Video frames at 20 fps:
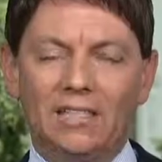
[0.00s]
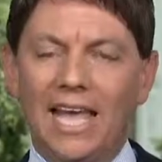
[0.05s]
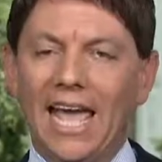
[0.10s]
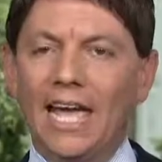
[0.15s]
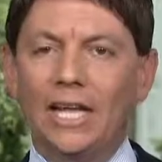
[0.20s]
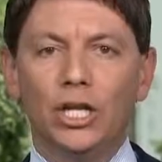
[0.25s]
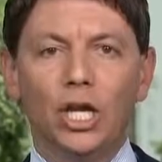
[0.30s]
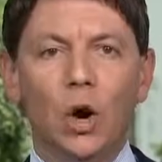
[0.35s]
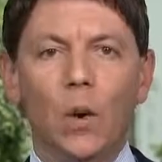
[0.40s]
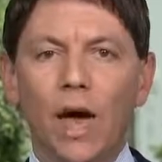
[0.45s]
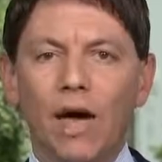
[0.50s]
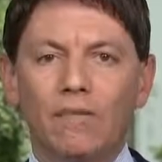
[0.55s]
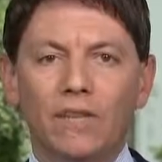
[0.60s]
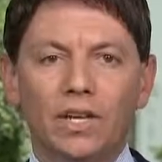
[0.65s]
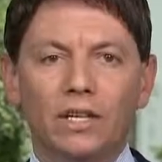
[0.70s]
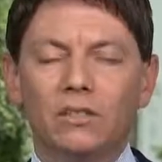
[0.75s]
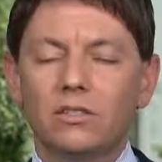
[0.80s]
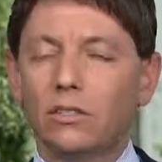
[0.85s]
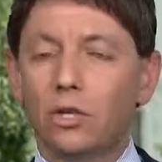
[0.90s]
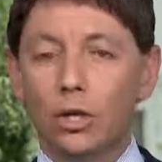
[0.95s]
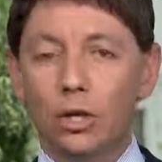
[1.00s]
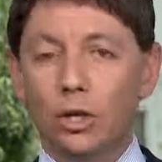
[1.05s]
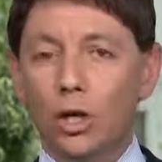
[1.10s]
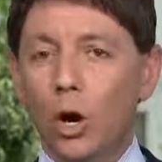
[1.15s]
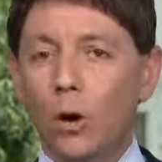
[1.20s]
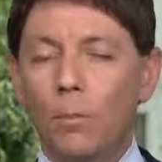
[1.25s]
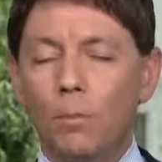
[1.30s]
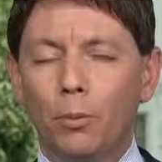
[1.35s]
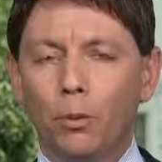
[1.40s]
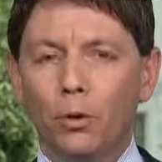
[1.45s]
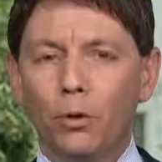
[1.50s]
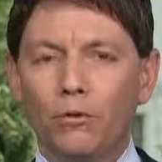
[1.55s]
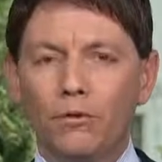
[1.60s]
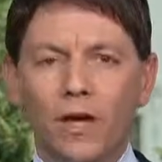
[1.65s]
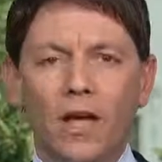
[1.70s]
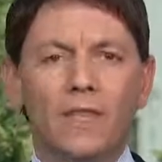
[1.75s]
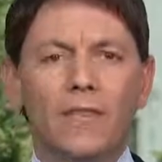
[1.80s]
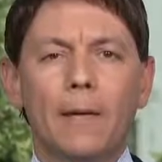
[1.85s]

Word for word: They had no evidence, no proof.